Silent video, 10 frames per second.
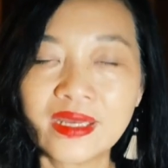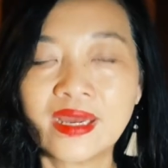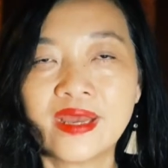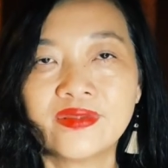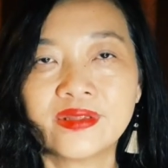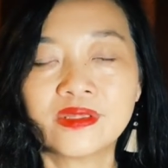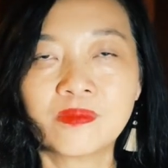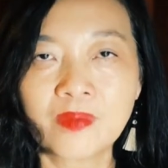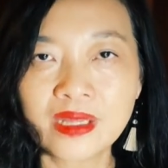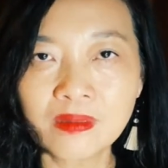and you
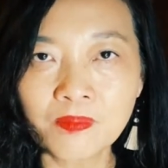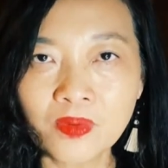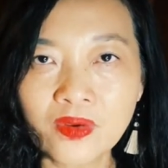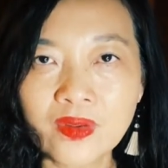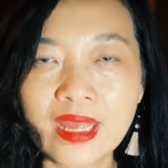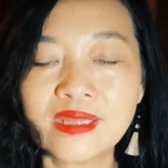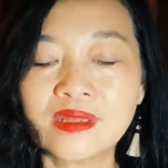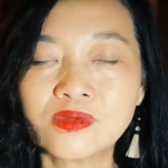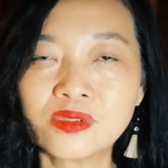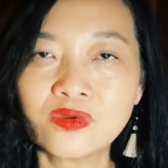buy the book, and
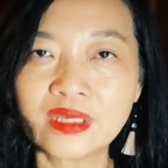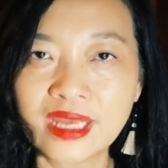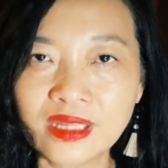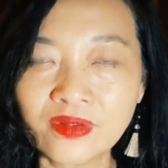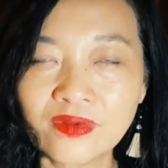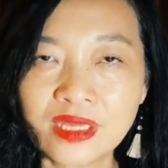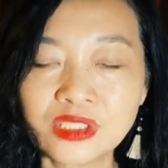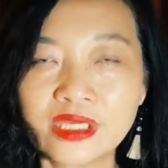also you gain knowledge,